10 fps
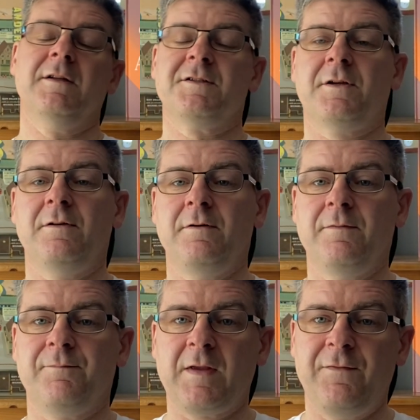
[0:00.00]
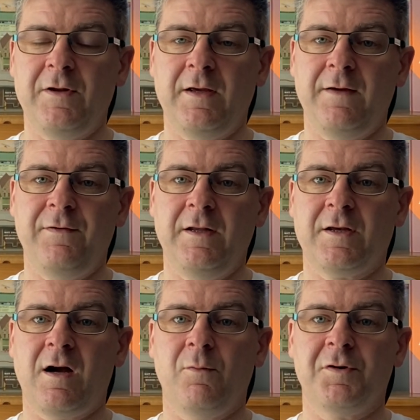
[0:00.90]
So if you
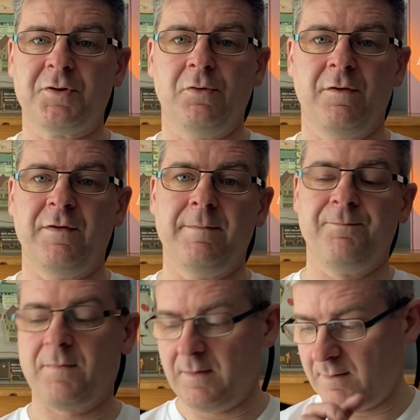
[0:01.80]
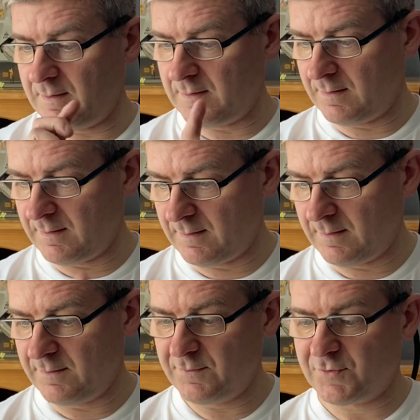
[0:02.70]
can't watch all of them,
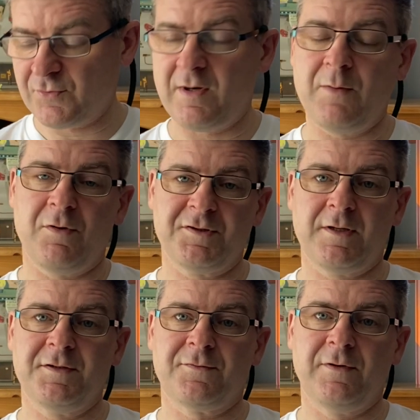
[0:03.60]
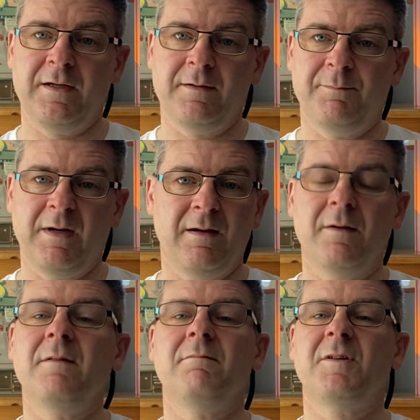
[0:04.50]
try and watch those 3, but
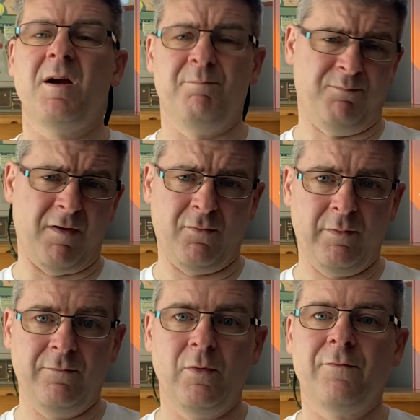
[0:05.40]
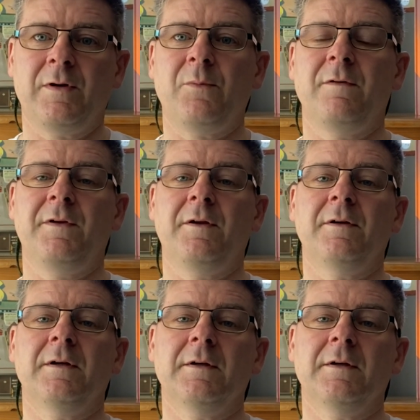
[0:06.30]
don't bother with Weathering with You.